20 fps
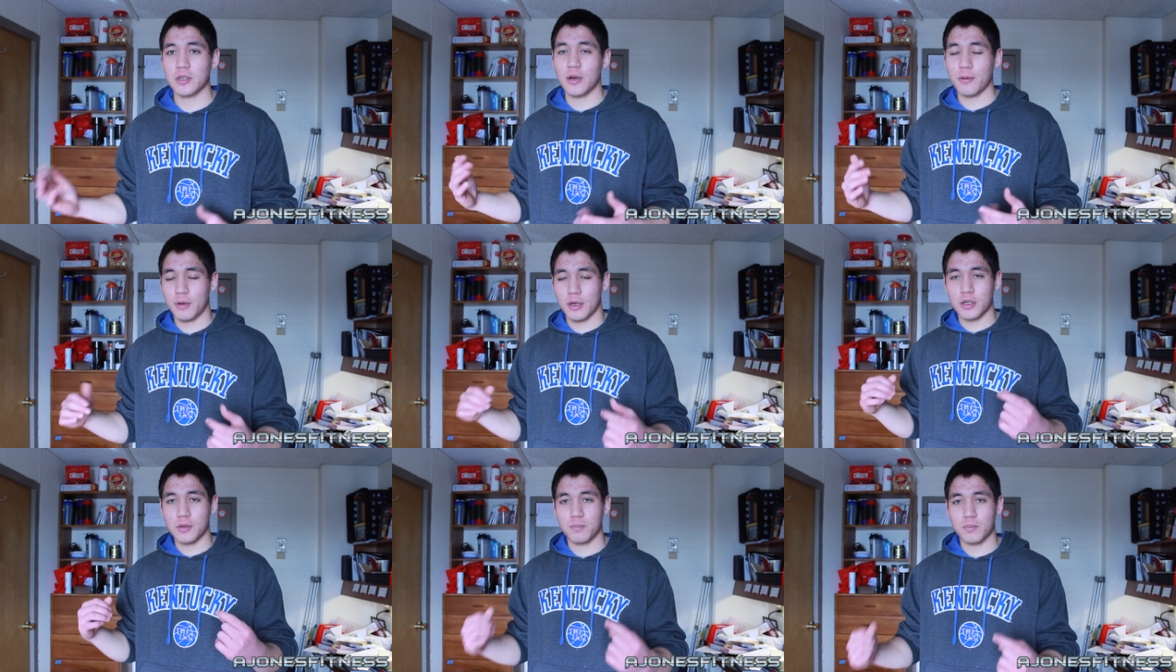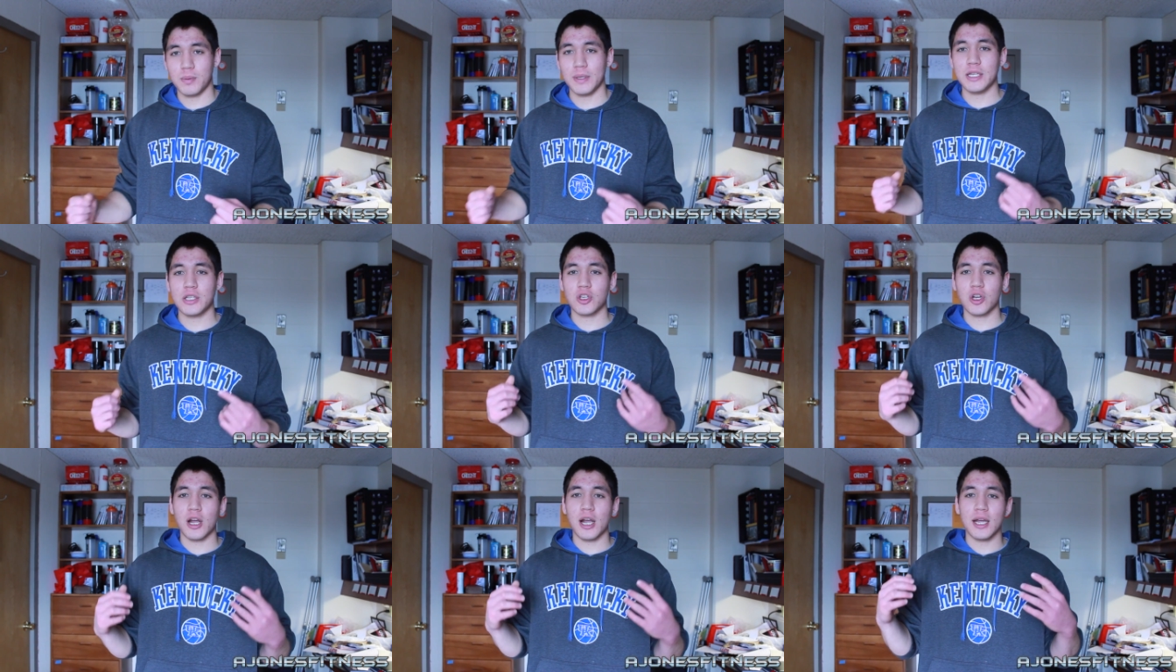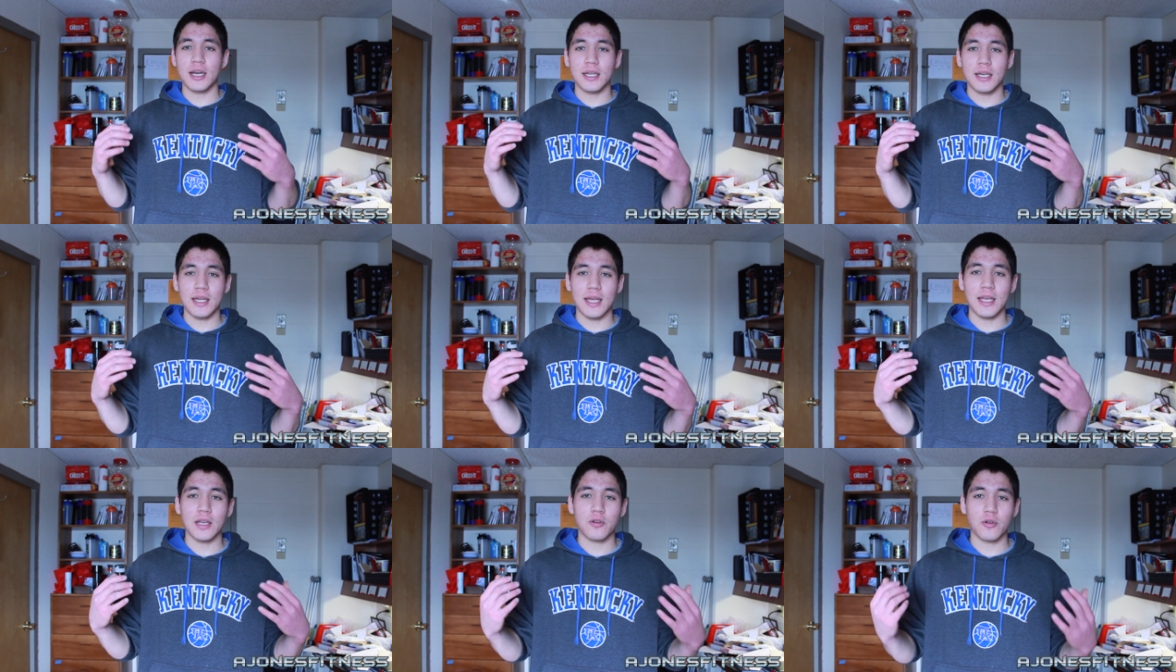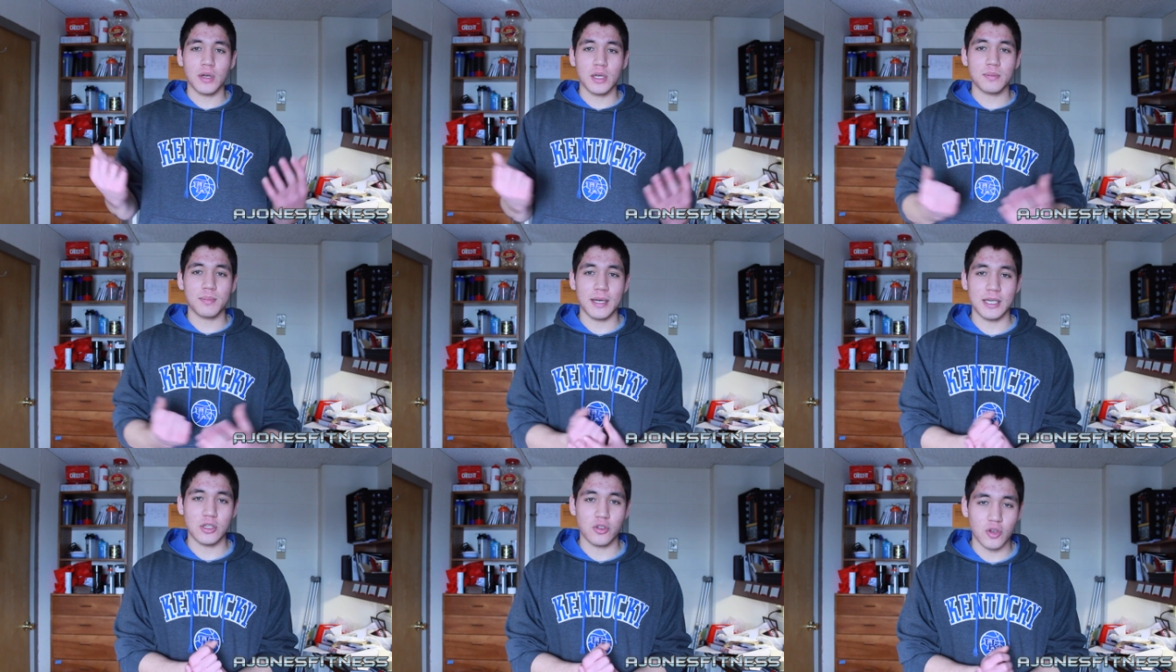So I'm gonna be trying to
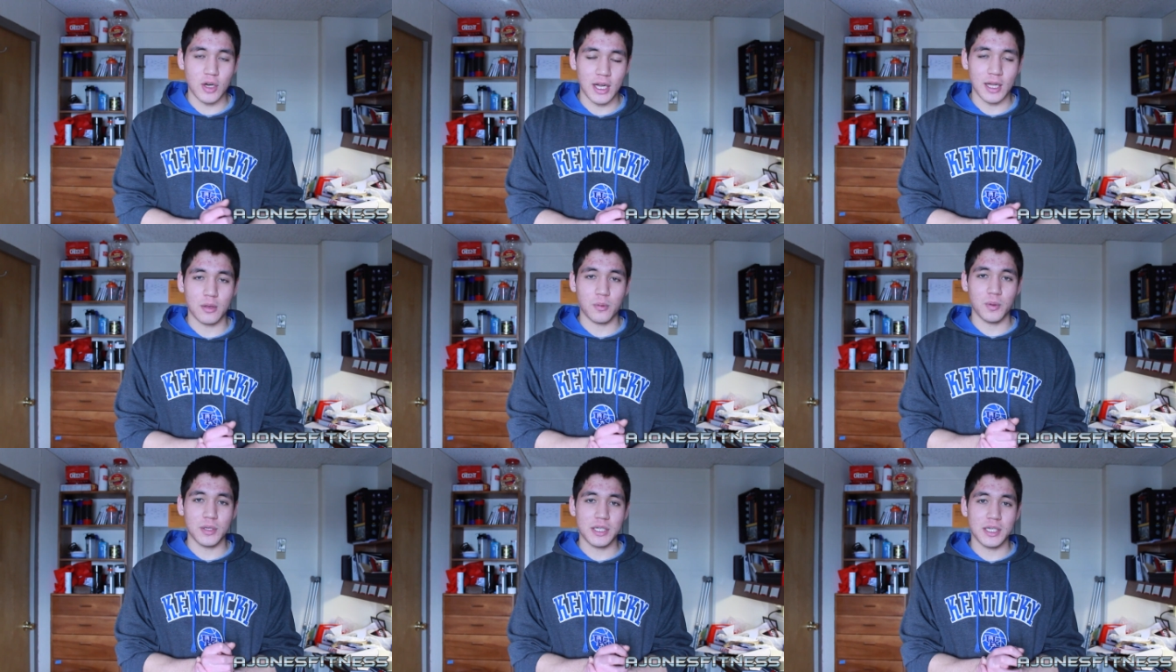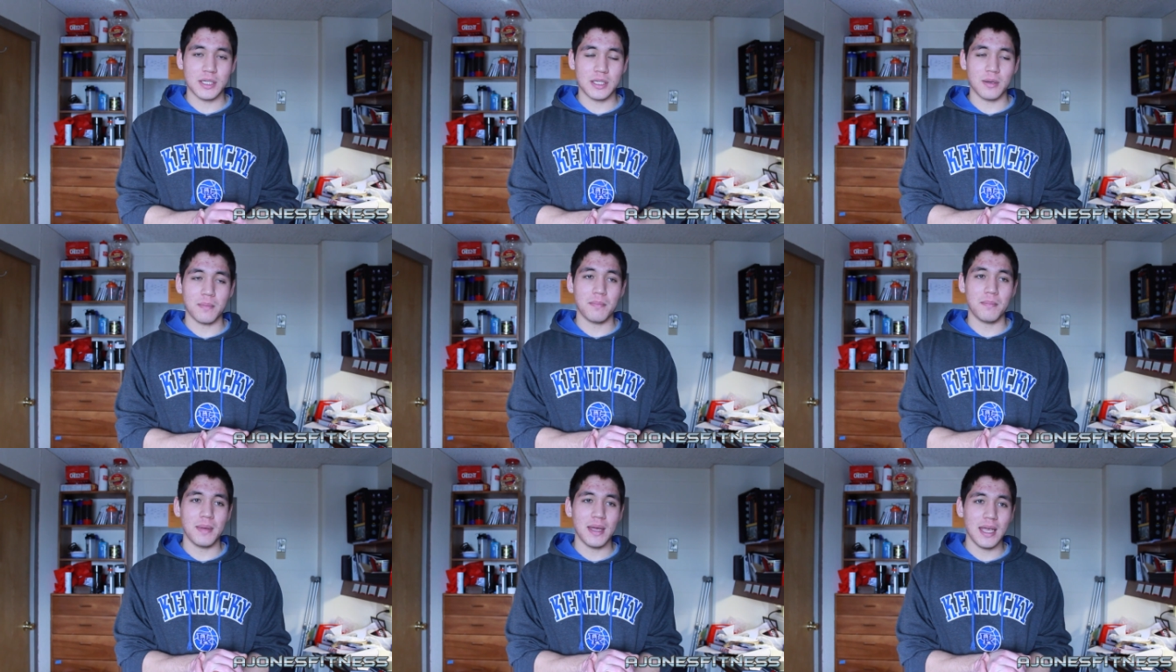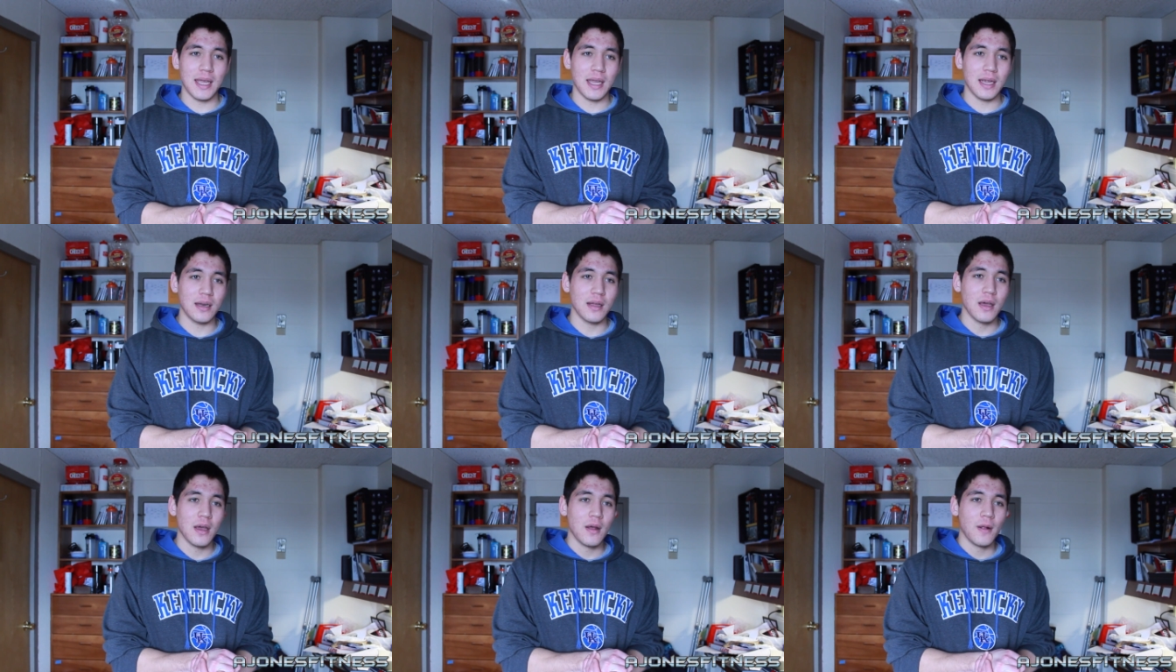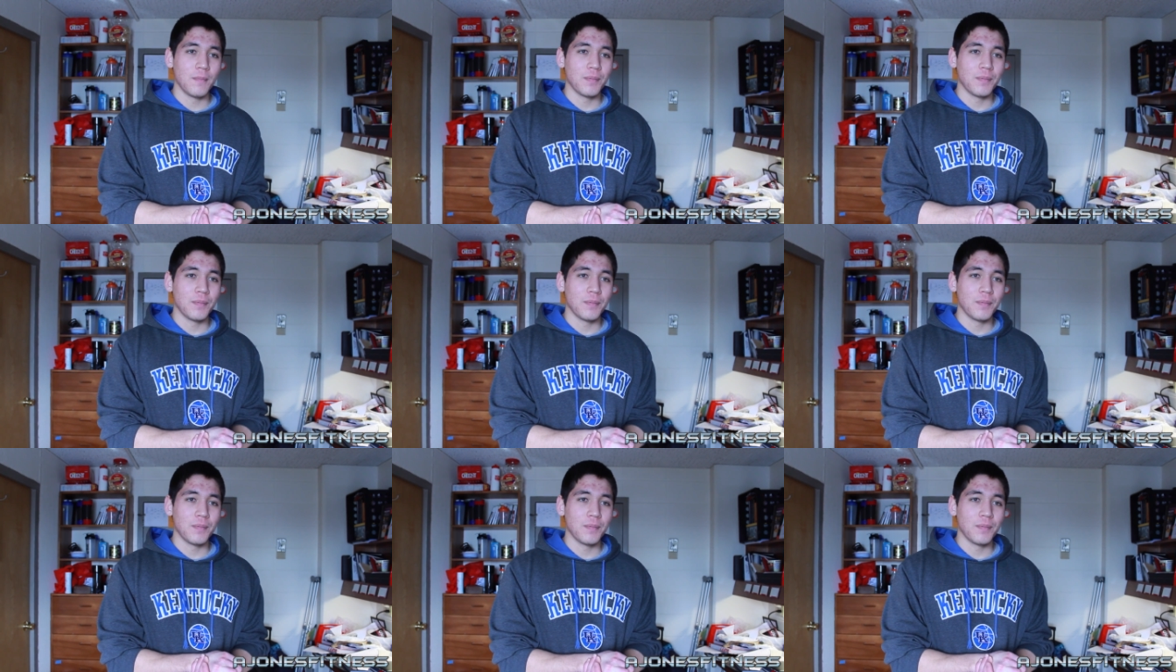increase my strength, which is the main